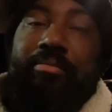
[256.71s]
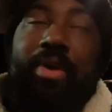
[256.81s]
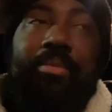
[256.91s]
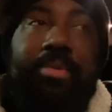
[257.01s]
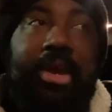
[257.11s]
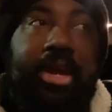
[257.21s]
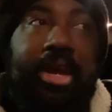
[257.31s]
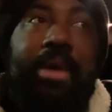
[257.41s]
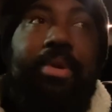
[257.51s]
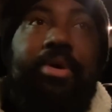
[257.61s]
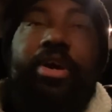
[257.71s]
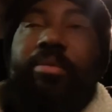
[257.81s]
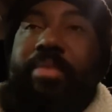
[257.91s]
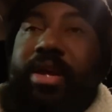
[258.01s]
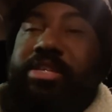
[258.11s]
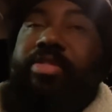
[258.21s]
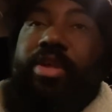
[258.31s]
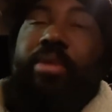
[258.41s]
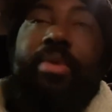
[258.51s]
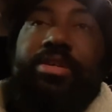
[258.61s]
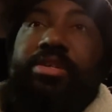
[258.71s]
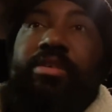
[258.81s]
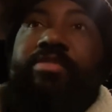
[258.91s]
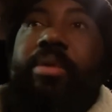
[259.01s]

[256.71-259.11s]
I'm getting up and I'm gonna make something of myself.